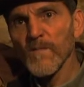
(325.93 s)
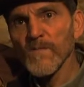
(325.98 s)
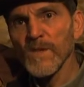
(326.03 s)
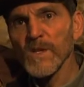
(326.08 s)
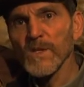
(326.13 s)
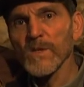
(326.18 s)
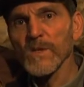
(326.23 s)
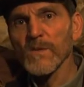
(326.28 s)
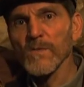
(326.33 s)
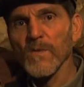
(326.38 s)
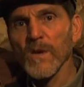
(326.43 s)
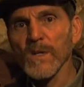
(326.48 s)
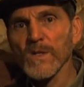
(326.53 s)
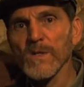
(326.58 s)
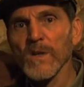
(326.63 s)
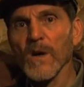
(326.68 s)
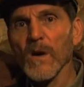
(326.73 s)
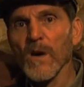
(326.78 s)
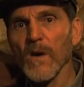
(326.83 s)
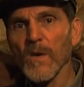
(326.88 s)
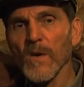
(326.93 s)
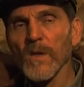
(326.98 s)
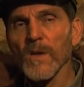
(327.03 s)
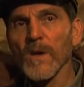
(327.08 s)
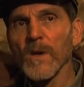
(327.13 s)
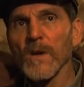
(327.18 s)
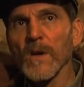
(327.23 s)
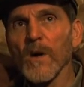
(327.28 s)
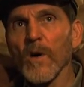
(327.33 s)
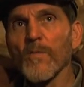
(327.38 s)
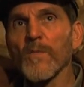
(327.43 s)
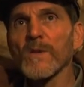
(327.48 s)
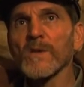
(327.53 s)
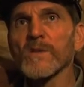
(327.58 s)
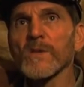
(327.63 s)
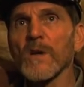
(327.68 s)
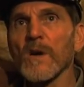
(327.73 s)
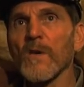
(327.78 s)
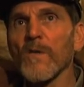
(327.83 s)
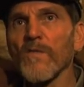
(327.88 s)
this is what's called open
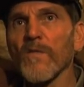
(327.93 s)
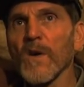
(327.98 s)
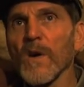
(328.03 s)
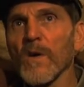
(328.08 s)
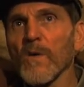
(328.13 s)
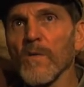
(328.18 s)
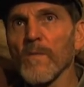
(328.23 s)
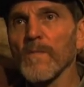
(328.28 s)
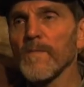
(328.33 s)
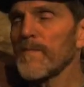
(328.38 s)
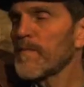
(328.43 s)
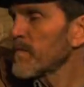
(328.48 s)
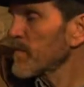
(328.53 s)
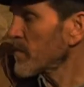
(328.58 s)
cell foam.